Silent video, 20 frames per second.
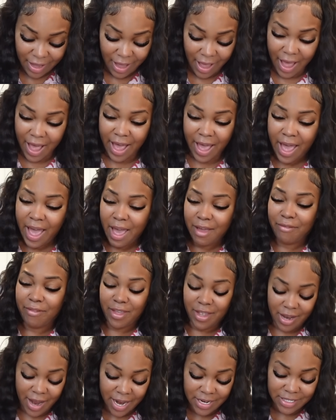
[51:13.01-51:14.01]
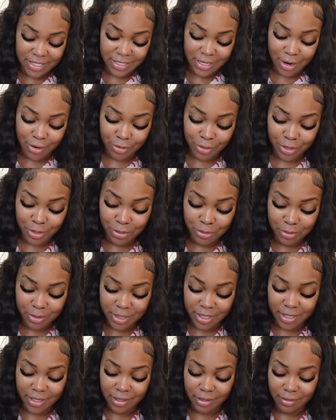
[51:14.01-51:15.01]
I have it. I just don't use
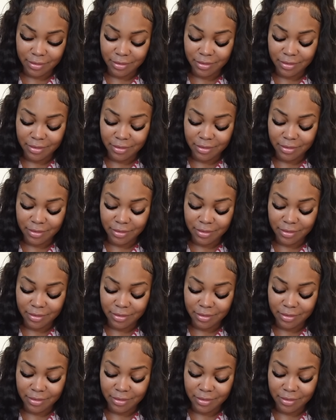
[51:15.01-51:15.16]
it.